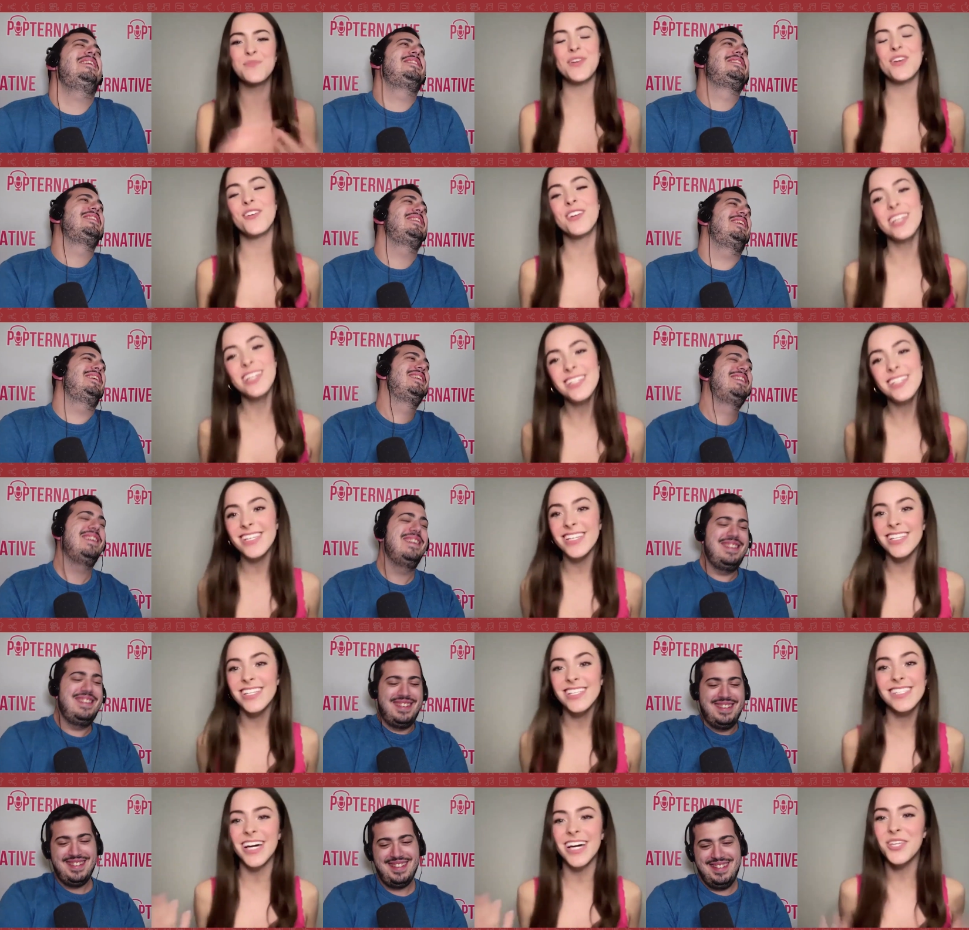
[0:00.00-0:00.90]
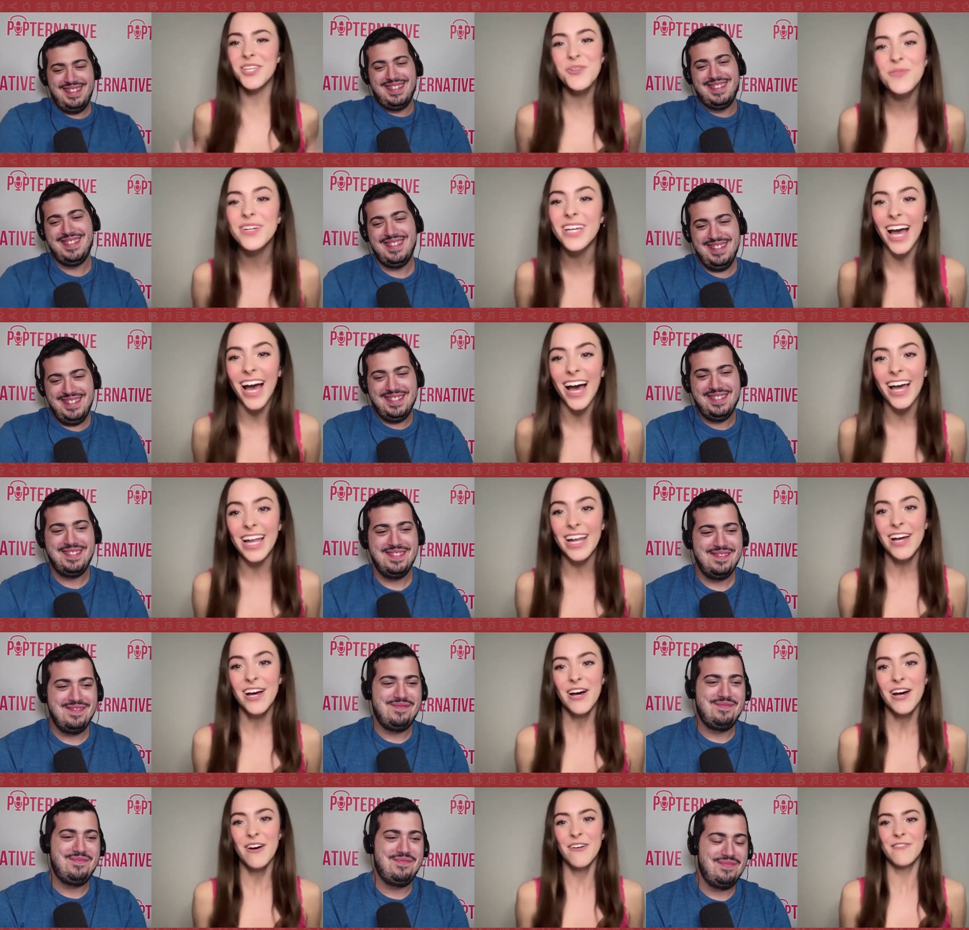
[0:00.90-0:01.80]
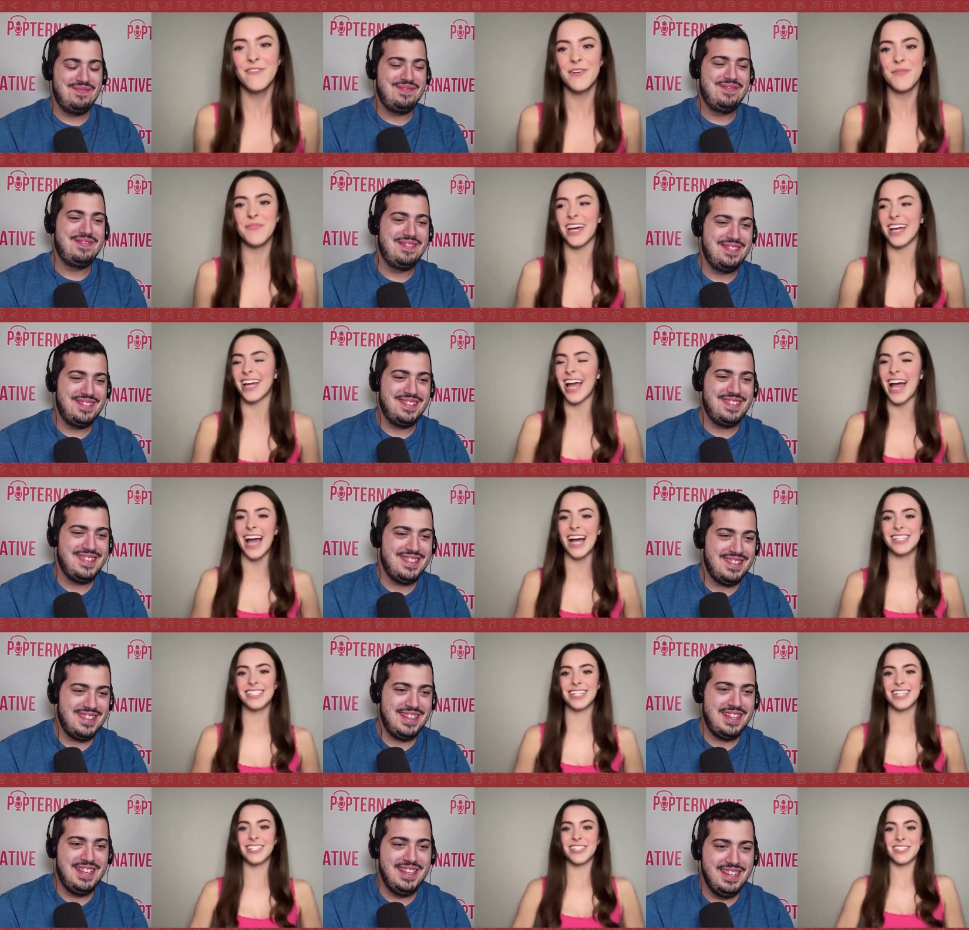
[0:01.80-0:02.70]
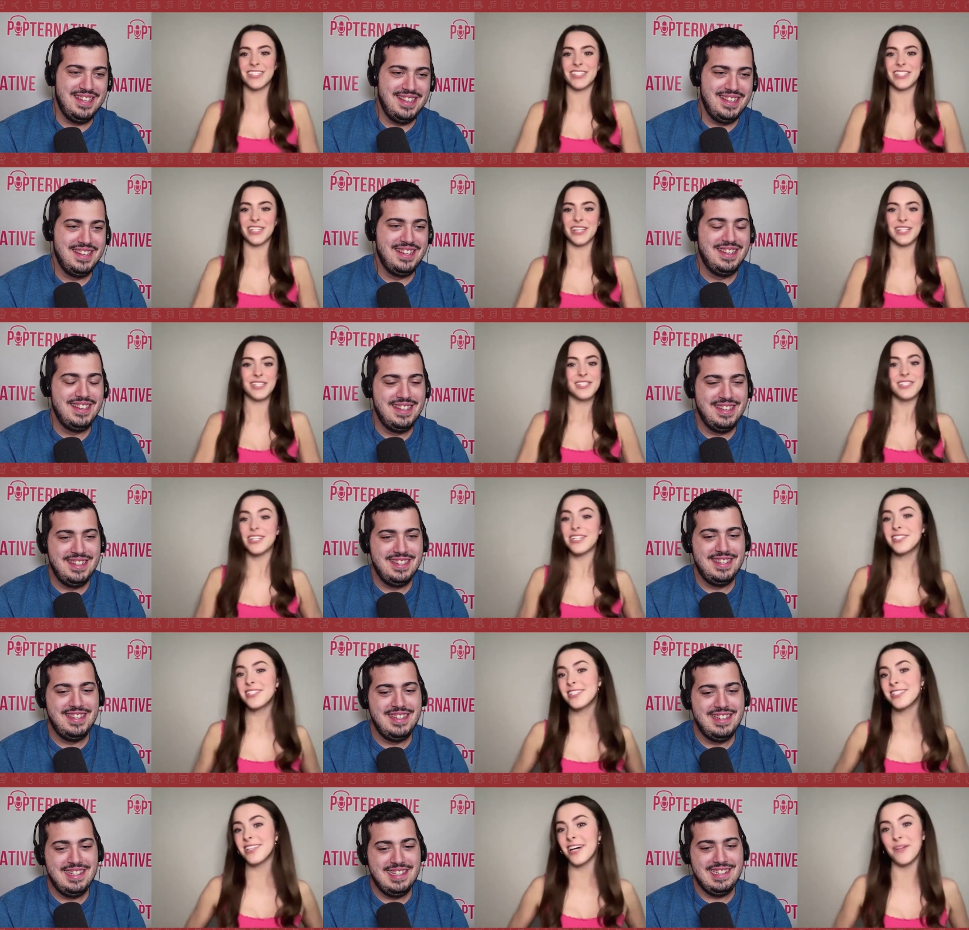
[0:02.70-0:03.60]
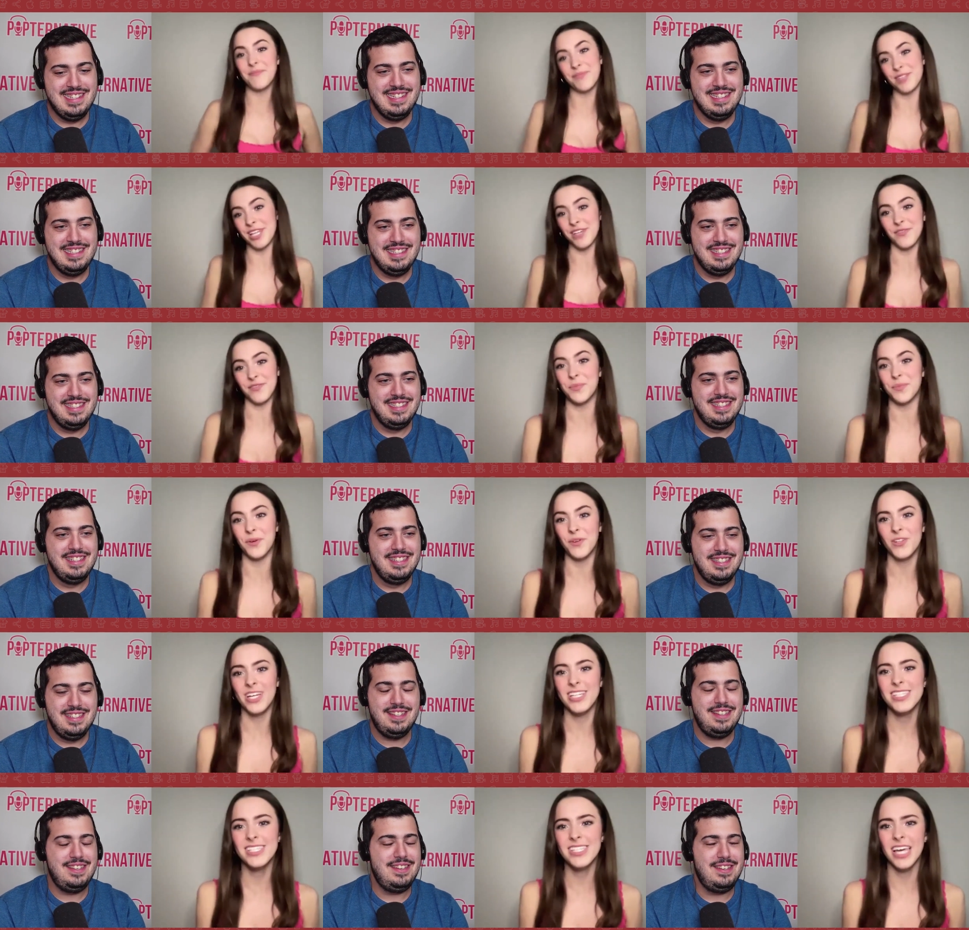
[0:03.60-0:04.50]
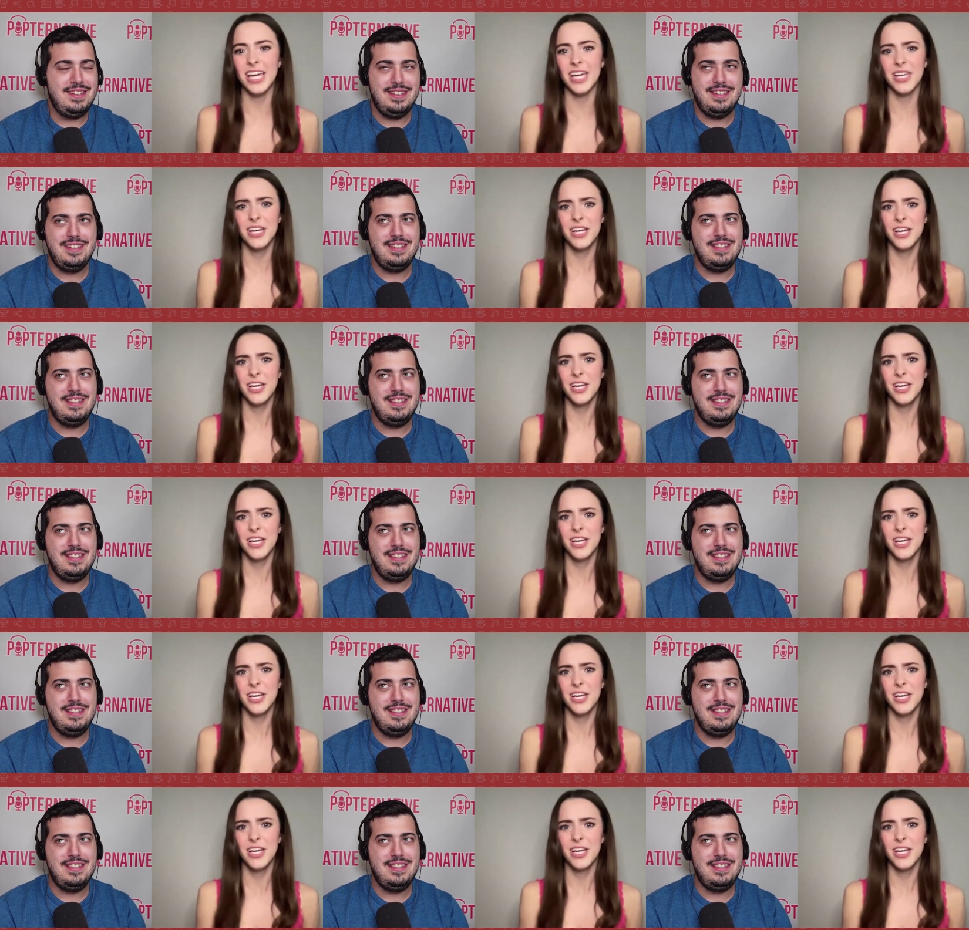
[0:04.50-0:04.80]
Speaker 1: experiences that you get from like acting just it's it's unbelievable. It's like